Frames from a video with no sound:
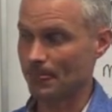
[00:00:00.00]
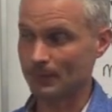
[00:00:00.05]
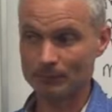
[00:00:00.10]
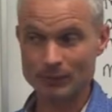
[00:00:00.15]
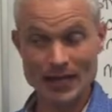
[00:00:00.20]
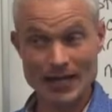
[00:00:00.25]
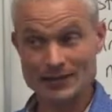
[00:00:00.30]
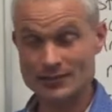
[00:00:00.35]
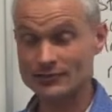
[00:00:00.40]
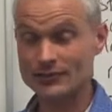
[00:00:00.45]

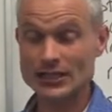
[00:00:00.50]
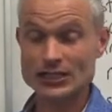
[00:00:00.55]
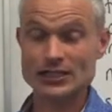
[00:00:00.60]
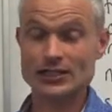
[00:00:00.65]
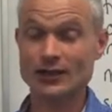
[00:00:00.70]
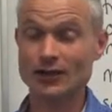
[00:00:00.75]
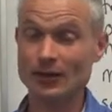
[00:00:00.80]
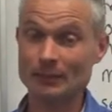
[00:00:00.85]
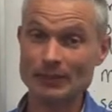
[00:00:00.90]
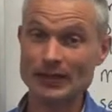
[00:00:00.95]
plants are
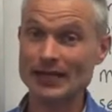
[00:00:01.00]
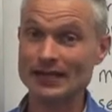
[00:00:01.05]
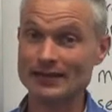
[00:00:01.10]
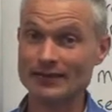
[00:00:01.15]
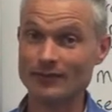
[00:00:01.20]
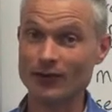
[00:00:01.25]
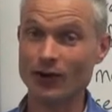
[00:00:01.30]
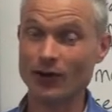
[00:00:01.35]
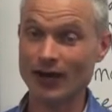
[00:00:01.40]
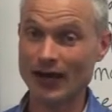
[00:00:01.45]
actually a lot better
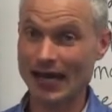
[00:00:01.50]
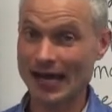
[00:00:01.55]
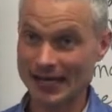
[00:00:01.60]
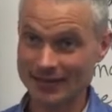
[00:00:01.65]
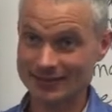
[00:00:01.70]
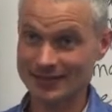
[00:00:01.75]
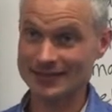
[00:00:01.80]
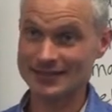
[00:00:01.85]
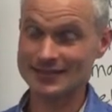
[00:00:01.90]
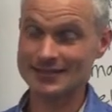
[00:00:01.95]

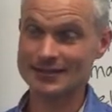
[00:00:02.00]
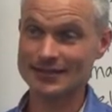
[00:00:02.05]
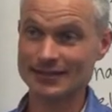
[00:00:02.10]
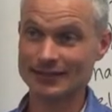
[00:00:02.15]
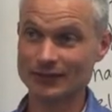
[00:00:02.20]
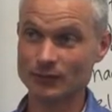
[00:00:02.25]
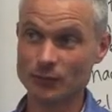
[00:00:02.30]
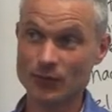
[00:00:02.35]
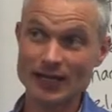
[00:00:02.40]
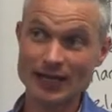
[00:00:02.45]
at this
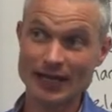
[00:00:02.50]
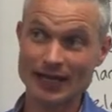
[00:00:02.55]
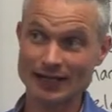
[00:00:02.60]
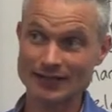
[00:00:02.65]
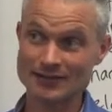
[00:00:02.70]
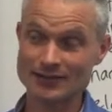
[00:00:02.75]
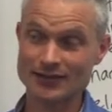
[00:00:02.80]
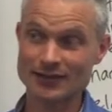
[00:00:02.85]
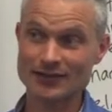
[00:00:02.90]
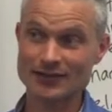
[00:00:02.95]
than we are.
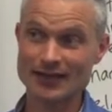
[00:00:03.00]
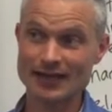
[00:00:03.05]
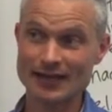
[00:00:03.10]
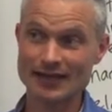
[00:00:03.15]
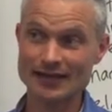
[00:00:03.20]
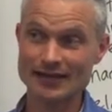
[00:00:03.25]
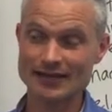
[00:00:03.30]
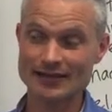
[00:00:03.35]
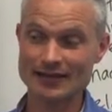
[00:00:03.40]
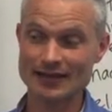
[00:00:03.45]
So
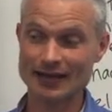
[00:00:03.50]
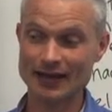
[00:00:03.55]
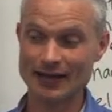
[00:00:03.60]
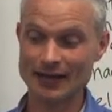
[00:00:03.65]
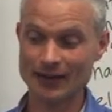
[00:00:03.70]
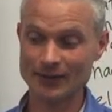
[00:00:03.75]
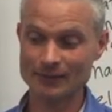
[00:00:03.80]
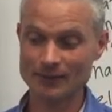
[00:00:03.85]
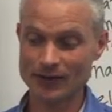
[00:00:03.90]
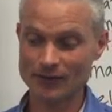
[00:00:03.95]
they
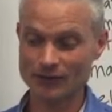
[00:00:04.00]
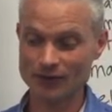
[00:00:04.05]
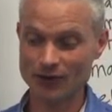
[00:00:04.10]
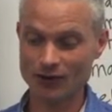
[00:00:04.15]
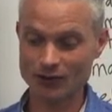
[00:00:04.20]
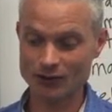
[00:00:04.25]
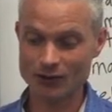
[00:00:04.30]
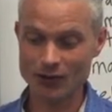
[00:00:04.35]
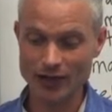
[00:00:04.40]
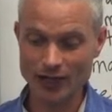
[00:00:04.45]
have
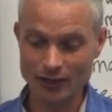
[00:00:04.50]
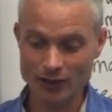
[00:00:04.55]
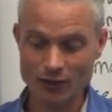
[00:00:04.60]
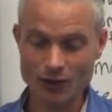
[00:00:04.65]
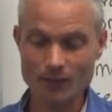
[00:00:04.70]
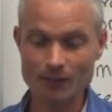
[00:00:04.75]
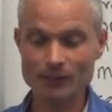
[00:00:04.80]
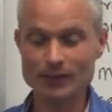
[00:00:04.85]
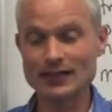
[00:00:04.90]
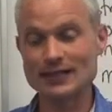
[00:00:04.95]
got quite
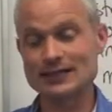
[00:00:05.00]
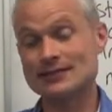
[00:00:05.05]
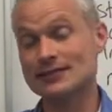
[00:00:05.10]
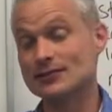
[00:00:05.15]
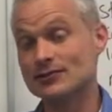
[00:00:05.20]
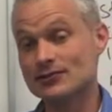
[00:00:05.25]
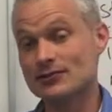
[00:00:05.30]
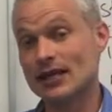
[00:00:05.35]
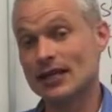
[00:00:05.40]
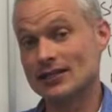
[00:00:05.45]
complex
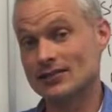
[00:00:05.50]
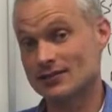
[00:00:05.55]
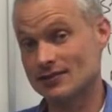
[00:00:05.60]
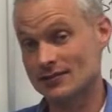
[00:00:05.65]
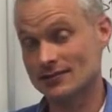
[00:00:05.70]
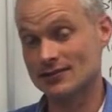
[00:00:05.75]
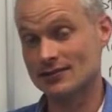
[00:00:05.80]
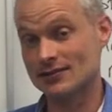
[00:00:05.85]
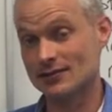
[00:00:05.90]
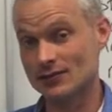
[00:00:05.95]

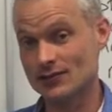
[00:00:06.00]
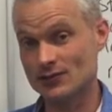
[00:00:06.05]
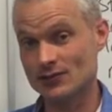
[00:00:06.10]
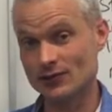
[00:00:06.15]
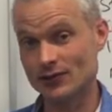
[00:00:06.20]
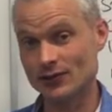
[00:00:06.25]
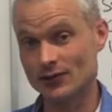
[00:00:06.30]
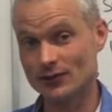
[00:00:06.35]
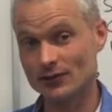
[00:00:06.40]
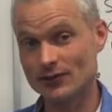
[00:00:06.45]
interactions in the
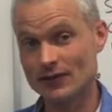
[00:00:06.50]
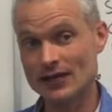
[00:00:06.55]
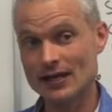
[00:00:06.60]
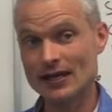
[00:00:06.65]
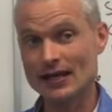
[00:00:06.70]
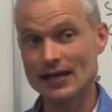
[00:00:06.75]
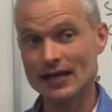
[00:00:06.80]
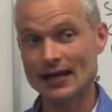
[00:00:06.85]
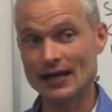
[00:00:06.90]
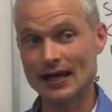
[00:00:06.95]
soil,
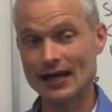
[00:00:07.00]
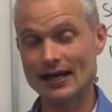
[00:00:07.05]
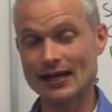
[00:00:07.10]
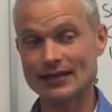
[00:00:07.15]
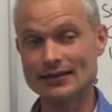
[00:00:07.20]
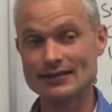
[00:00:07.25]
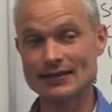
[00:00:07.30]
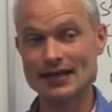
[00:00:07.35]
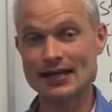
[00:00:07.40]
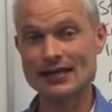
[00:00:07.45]

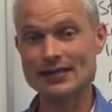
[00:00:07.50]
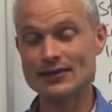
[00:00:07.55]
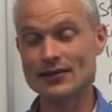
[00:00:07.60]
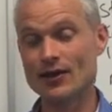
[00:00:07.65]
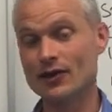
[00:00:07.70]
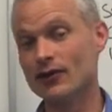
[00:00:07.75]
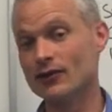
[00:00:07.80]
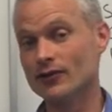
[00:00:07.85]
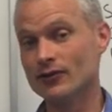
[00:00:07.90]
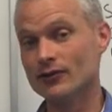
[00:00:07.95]
and they
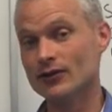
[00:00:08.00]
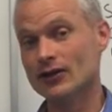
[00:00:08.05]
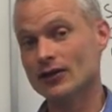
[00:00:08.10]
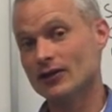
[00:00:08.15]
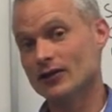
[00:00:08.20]
know